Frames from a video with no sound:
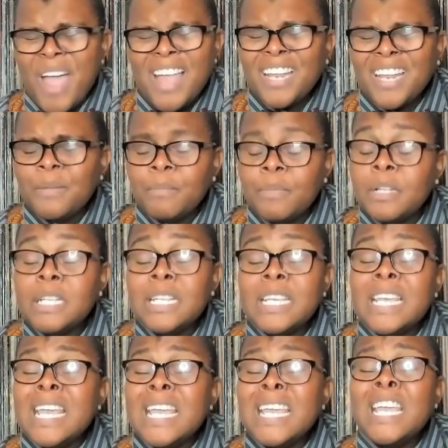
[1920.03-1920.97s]
and
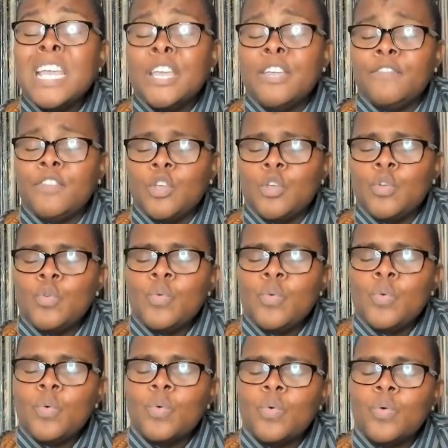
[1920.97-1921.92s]
believe you.
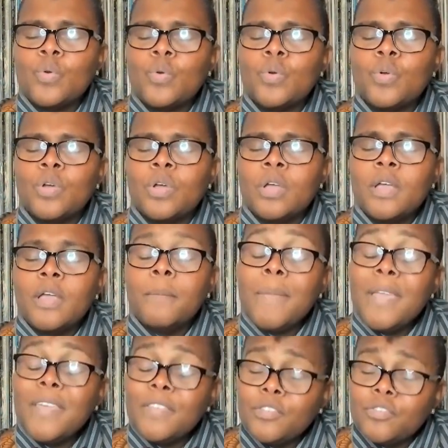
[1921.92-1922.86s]

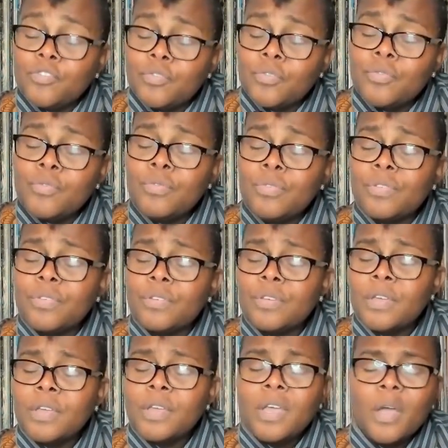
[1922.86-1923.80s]
May the truth
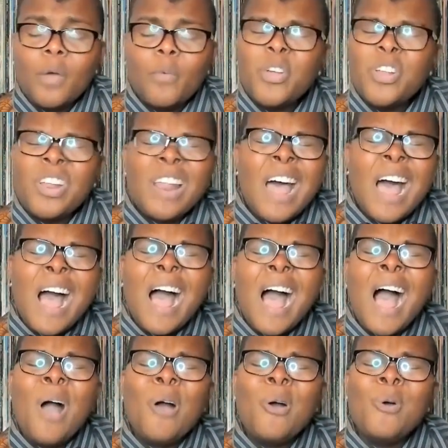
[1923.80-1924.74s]
win
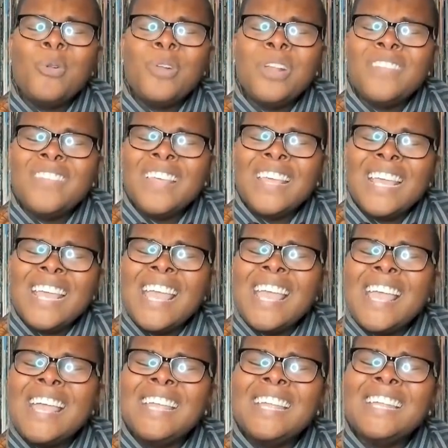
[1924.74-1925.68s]
out in the
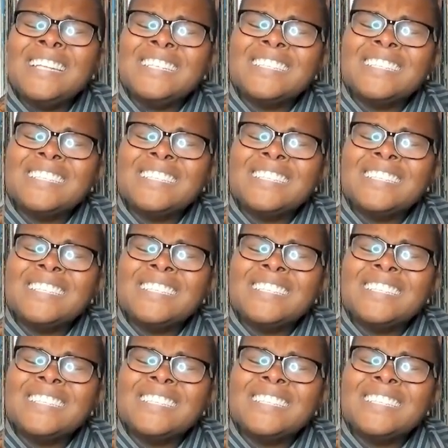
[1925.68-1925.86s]
end.